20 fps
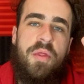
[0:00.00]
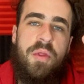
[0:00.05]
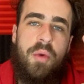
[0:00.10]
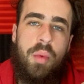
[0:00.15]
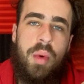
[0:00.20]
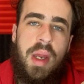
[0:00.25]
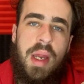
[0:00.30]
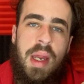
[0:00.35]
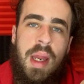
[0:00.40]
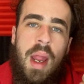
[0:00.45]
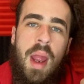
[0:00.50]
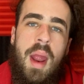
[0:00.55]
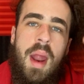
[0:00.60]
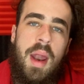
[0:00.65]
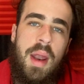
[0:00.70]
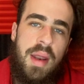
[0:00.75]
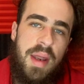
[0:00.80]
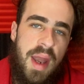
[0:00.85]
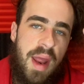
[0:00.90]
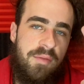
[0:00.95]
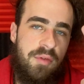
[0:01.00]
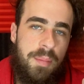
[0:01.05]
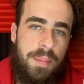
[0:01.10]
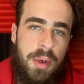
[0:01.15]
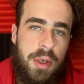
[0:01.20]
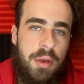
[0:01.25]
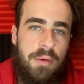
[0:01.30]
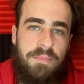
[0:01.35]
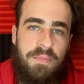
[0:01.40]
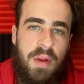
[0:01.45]
Three, never
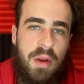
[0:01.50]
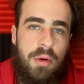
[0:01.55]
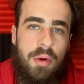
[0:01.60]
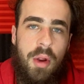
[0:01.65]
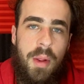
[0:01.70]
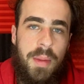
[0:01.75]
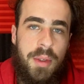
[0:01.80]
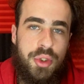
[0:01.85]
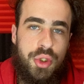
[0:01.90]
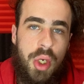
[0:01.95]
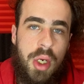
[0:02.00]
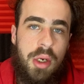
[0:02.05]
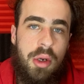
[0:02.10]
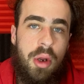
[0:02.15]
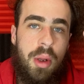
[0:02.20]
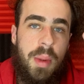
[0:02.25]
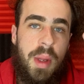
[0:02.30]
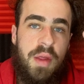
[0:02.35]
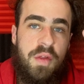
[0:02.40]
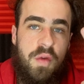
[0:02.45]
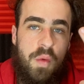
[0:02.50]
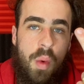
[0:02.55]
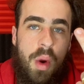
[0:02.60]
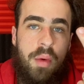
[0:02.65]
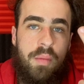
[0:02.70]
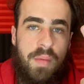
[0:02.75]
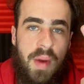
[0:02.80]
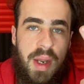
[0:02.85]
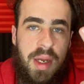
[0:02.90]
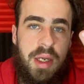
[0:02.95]
put your finger on the trigger unless you
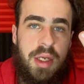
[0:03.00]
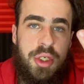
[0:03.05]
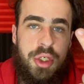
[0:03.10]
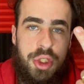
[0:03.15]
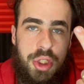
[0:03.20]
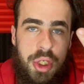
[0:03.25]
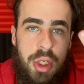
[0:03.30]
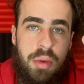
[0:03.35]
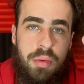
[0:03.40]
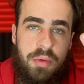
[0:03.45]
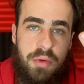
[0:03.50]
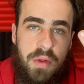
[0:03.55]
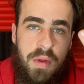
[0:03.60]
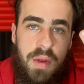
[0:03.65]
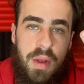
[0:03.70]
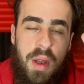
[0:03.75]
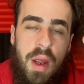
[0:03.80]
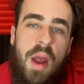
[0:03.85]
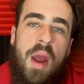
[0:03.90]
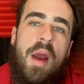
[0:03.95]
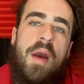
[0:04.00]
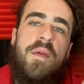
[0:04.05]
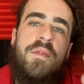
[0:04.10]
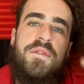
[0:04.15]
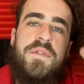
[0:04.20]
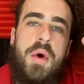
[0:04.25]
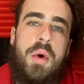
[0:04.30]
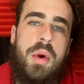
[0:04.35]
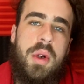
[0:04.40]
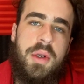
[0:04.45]
are ready to shoot.
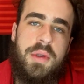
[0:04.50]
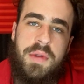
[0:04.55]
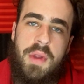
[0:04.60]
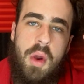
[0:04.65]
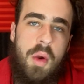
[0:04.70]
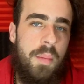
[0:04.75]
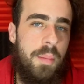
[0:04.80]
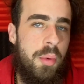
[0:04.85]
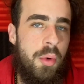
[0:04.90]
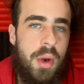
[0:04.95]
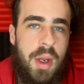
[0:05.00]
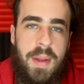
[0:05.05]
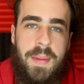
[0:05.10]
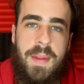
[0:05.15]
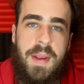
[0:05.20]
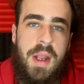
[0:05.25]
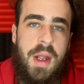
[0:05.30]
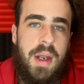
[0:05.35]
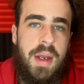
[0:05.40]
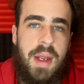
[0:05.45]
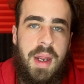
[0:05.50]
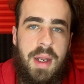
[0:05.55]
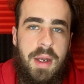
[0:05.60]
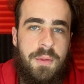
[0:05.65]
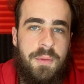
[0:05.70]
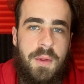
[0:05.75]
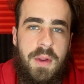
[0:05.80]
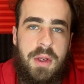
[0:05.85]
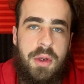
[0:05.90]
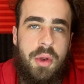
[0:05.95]
Four, don't point the gun at
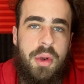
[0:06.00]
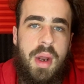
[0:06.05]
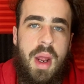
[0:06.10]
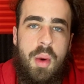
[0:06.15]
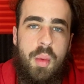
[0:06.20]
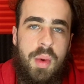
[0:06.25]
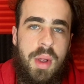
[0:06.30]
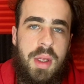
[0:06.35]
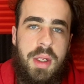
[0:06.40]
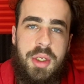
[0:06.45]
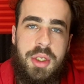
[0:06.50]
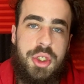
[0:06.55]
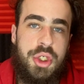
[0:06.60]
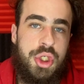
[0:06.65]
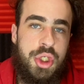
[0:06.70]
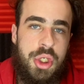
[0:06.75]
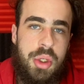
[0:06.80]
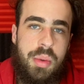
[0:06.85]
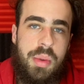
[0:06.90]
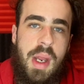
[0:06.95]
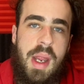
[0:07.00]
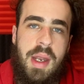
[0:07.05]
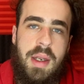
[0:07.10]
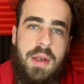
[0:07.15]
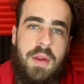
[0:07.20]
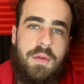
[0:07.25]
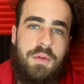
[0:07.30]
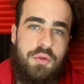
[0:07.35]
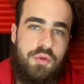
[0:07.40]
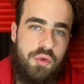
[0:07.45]
anything you're not willing to shoot
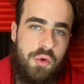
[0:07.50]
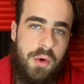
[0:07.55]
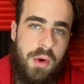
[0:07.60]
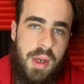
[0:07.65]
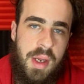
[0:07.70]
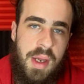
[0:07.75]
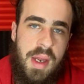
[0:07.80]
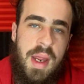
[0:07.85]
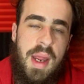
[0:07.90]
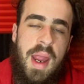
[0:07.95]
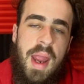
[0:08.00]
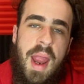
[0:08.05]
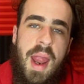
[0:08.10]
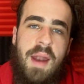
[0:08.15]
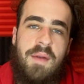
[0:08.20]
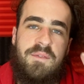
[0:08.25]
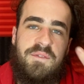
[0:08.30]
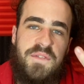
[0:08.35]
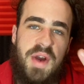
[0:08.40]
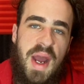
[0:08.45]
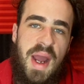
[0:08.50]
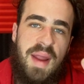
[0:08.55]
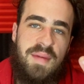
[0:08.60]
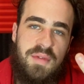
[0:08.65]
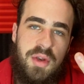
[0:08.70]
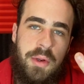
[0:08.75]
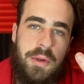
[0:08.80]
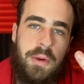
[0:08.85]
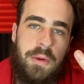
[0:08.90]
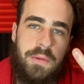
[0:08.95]
and destroy. And
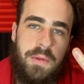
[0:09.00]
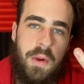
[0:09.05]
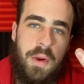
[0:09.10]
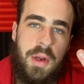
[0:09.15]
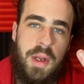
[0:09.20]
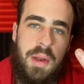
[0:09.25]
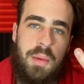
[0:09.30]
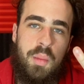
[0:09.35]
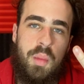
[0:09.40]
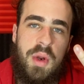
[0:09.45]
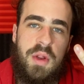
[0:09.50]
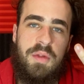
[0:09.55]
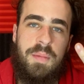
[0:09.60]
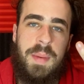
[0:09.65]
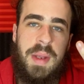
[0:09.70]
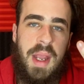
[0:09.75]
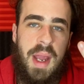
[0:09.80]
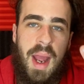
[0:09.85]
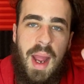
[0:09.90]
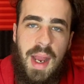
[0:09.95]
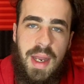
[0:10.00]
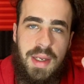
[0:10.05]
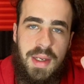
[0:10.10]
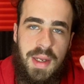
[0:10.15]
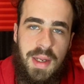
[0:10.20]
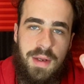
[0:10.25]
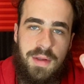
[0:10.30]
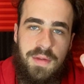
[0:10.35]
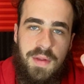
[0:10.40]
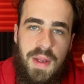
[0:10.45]
five, know your target and what's
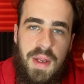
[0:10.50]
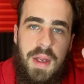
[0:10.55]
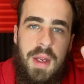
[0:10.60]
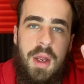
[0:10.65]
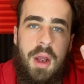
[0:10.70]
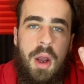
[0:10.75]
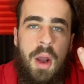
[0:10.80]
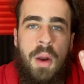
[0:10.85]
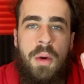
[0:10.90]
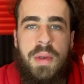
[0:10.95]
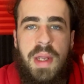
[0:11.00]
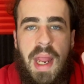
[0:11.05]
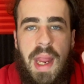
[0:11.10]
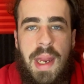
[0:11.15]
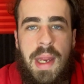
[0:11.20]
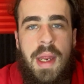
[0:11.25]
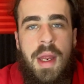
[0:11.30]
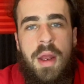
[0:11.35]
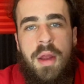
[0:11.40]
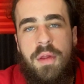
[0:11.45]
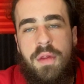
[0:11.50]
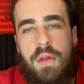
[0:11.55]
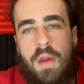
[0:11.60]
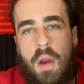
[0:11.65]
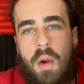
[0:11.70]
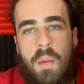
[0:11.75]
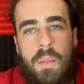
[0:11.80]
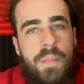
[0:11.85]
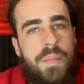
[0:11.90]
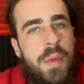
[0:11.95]
behind it. Okay,
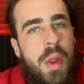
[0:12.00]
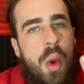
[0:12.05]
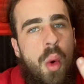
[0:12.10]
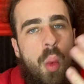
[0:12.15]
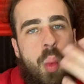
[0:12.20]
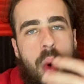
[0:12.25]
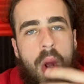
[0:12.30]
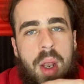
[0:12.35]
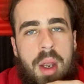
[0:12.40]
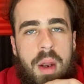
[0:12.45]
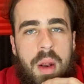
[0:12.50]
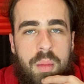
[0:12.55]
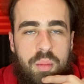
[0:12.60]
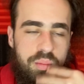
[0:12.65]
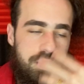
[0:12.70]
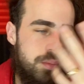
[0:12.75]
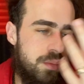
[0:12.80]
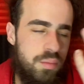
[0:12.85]
so what